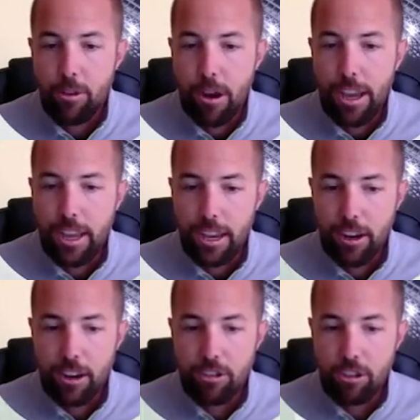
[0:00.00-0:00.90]
right
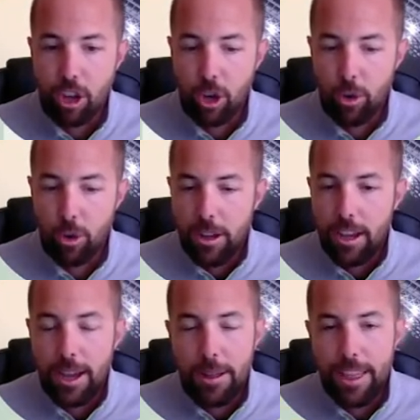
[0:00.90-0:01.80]
here. And so
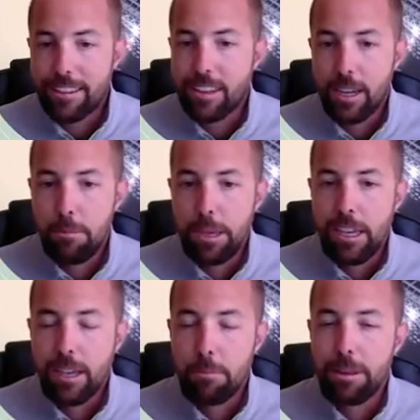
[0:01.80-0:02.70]
uh, that's going to
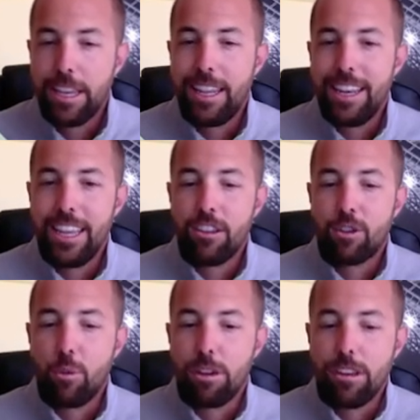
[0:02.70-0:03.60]
be completed in
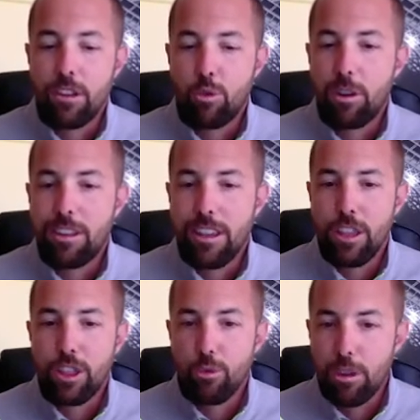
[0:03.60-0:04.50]
twenty
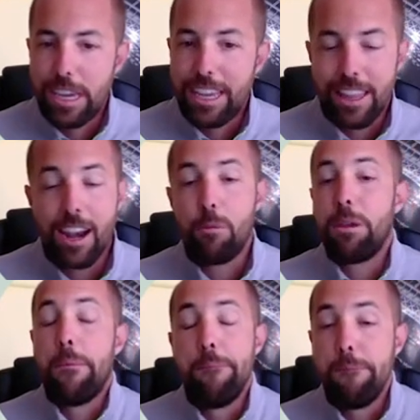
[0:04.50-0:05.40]
twenty-three, and that'll
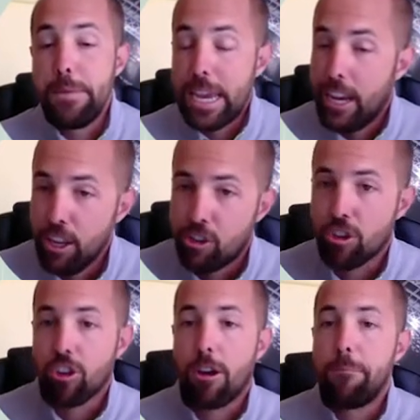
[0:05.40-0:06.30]
be a
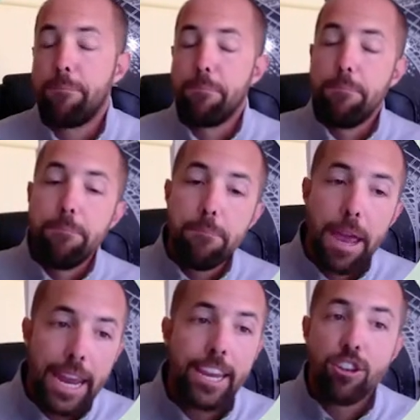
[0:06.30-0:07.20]
major,
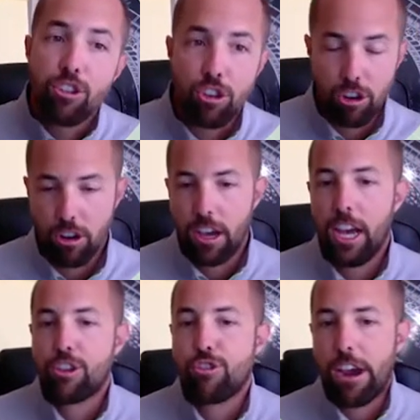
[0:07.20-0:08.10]
major
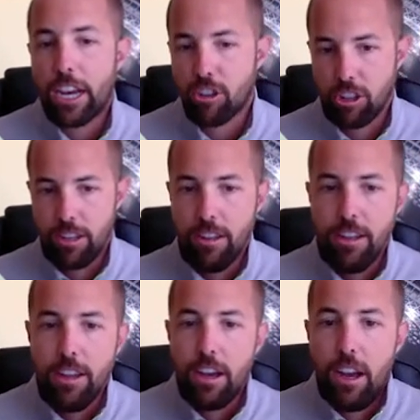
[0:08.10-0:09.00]
attraction
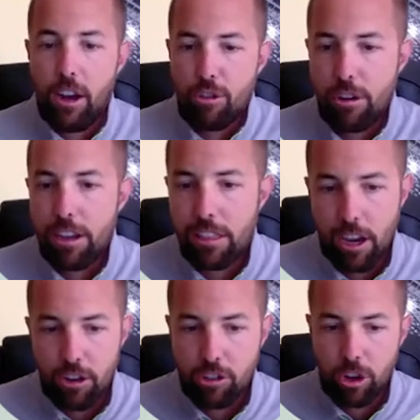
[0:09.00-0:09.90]
uh, right
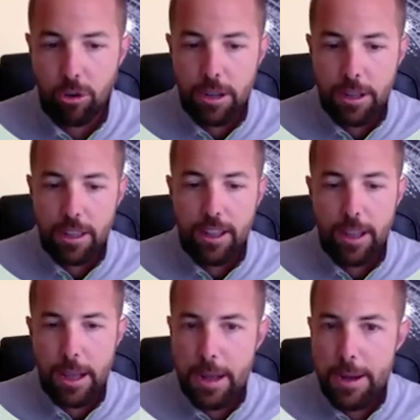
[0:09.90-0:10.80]
there. So
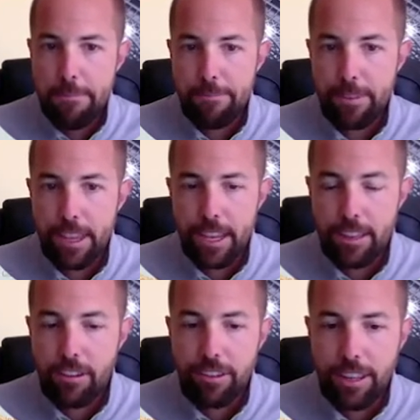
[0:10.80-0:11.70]
um, yeah,
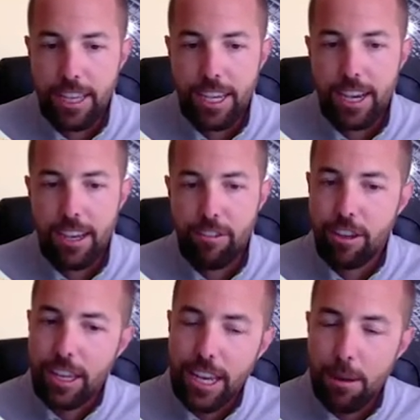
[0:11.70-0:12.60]
definitely uh, if
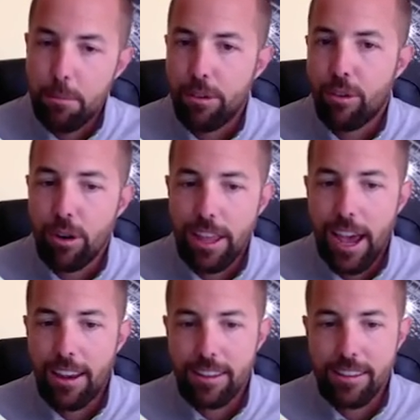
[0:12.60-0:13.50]
you get in before
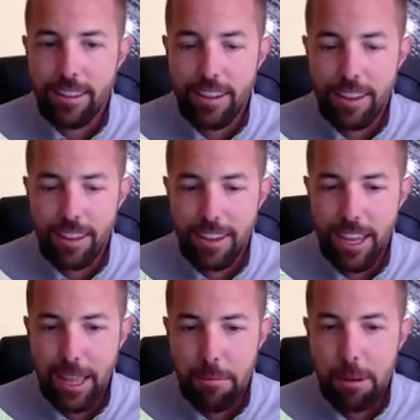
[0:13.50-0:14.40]
that, uh,
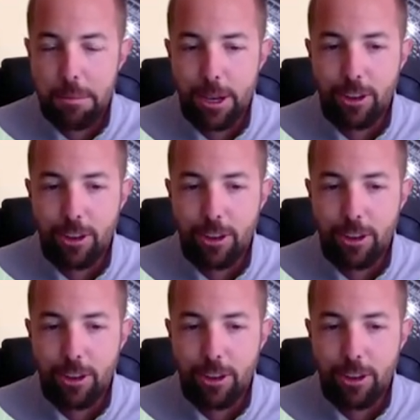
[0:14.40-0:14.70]
yeah, that might be